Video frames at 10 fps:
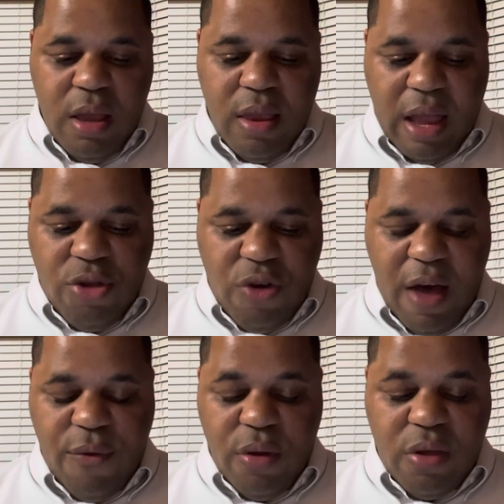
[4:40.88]
that
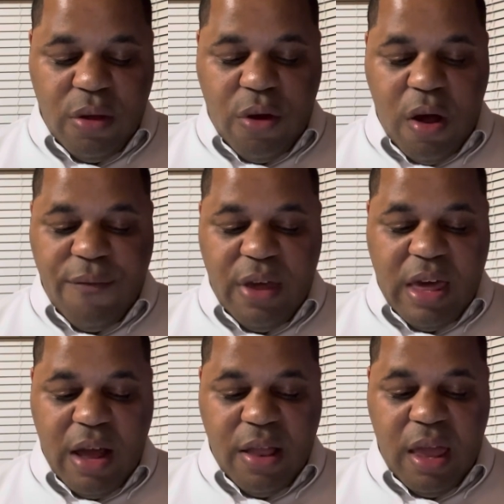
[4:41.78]
traveled to Coffee
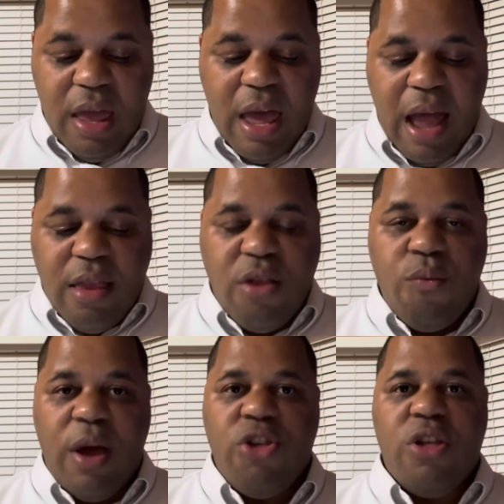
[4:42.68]
County at the
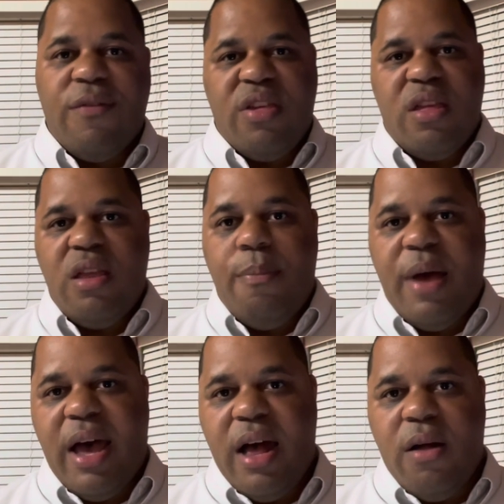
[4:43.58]
direction of Sidney
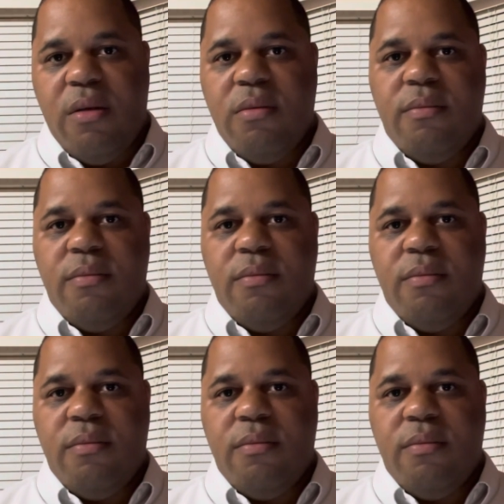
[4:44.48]
Powell.